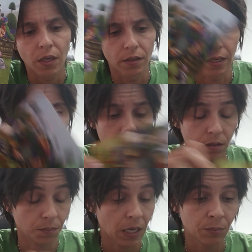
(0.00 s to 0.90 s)
And
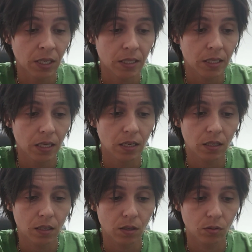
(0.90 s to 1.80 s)
I'm not
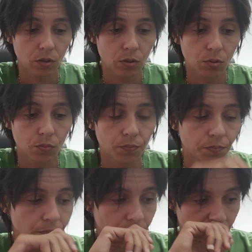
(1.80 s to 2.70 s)
saying, you know, you
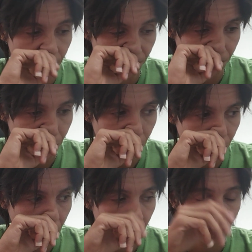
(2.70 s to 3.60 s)

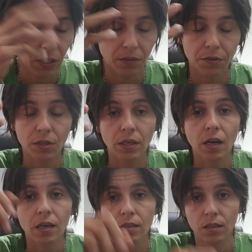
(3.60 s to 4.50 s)
probably if you're in
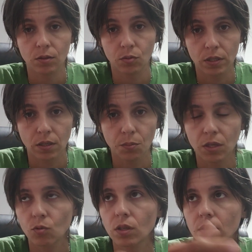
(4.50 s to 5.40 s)
contact with somebody,
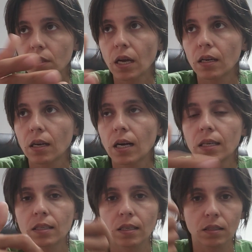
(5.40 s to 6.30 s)
well, not in
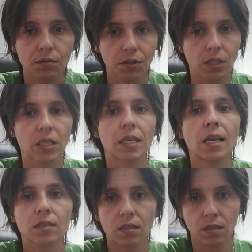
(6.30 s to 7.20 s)
contact, if you're
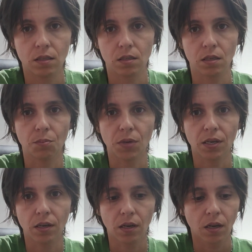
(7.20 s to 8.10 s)
connected to
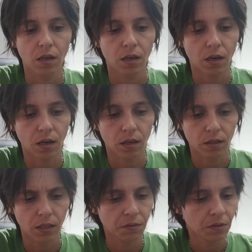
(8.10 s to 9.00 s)
somebody, uh,
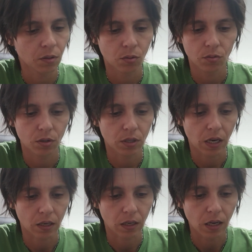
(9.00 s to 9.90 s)
even though you're
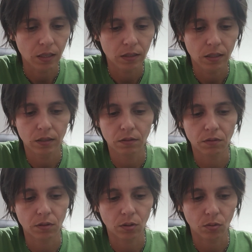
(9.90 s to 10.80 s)
not in contact,
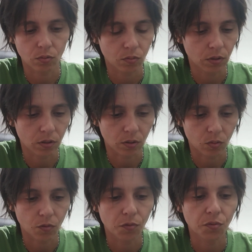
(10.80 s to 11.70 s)
even though, you know,
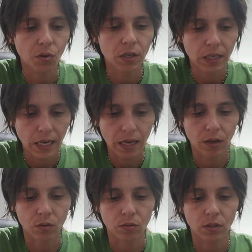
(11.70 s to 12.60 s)
for
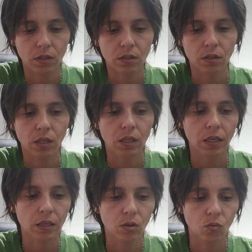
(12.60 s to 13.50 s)
now, it's looking
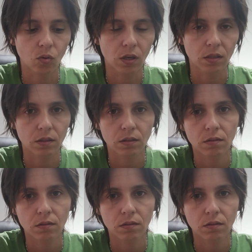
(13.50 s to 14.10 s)
like you want